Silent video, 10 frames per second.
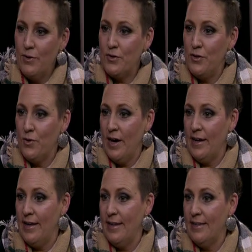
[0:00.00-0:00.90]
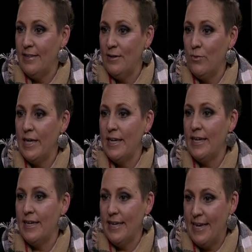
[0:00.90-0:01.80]
Oh, I so just, you kind of had to wing
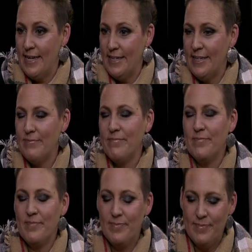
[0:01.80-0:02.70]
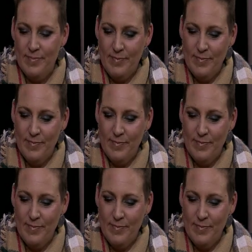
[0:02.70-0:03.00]
it again. I did have to wing it